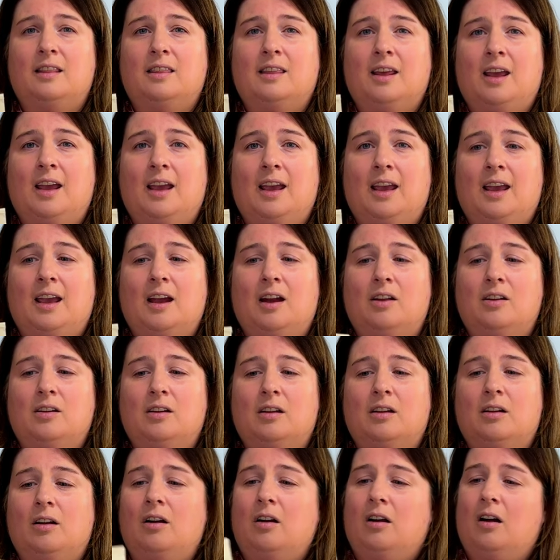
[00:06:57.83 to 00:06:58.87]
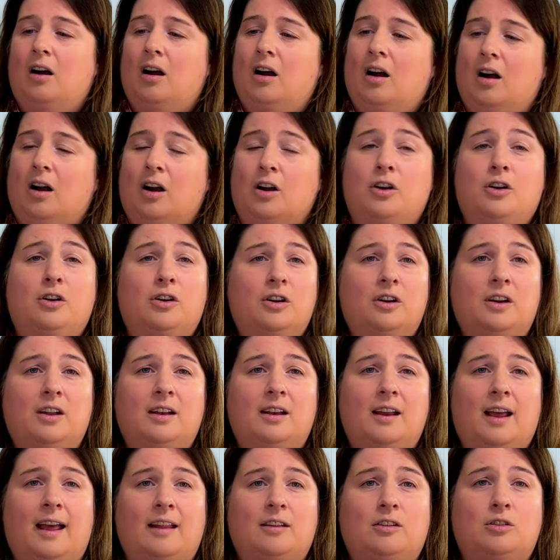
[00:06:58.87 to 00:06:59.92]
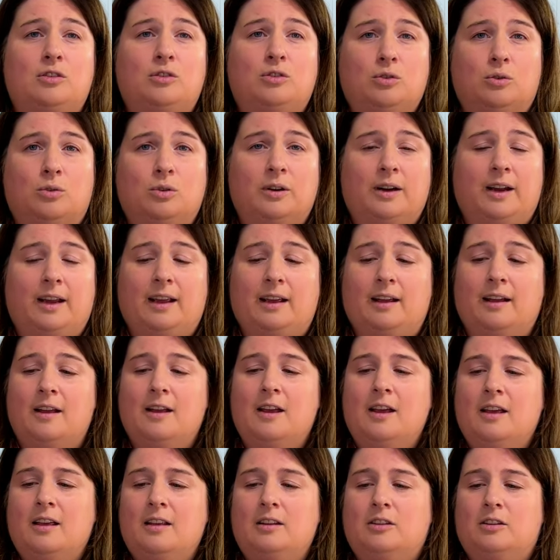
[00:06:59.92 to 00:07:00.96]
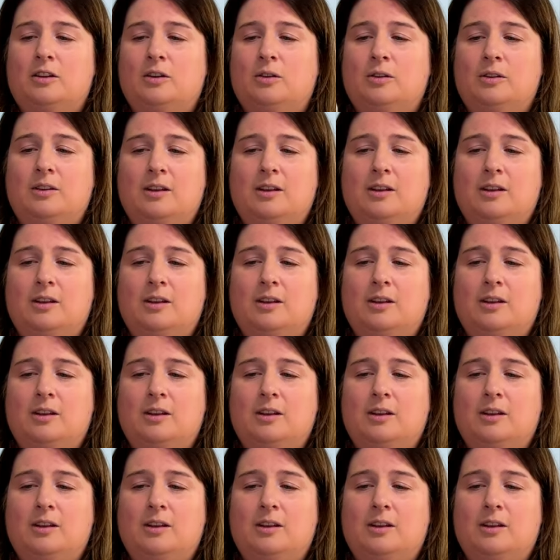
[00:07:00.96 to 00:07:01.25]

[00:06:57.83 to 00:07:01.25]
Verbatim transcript: they are good at storing. So